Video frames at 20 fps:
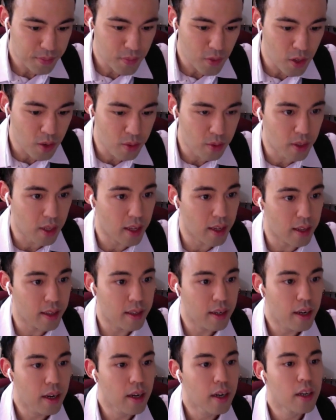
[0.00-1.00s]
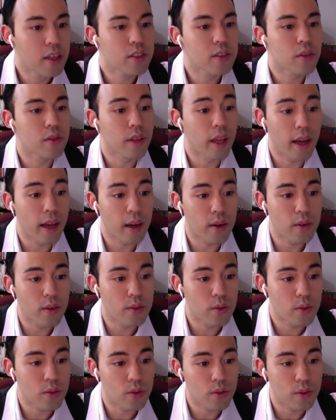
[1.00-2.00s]
Okay, so
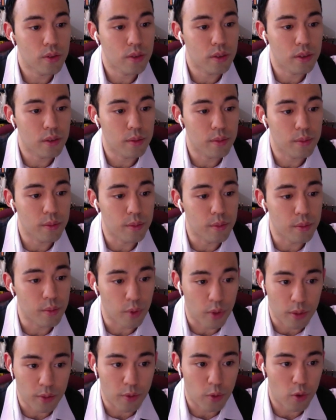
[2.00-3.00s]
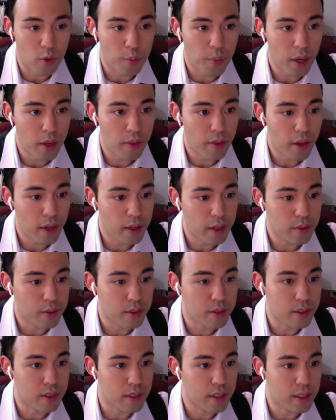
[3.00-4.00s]
now bring forth
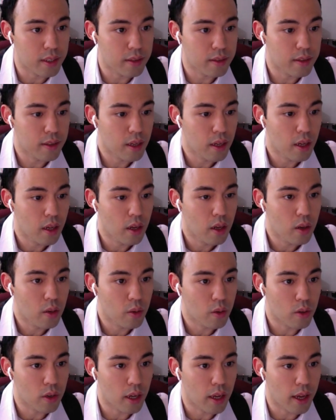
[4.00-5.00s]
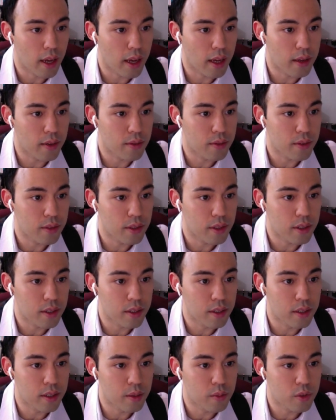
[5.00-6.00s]
Pythagoras again. I have
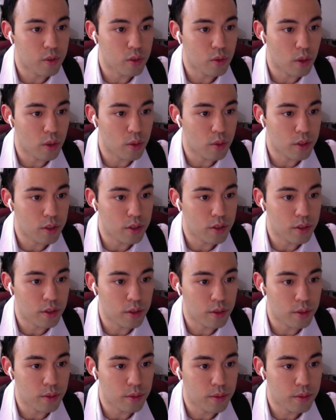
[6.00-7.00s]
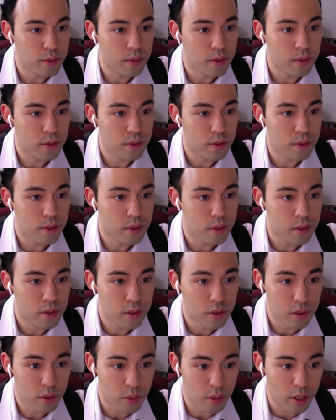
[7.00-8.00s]
m square root of 2
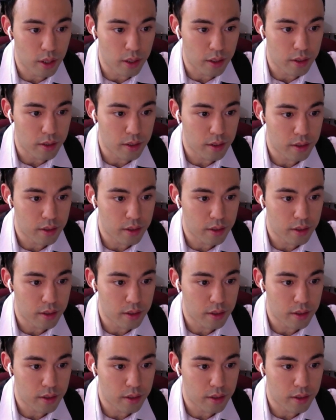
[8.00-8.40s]
squared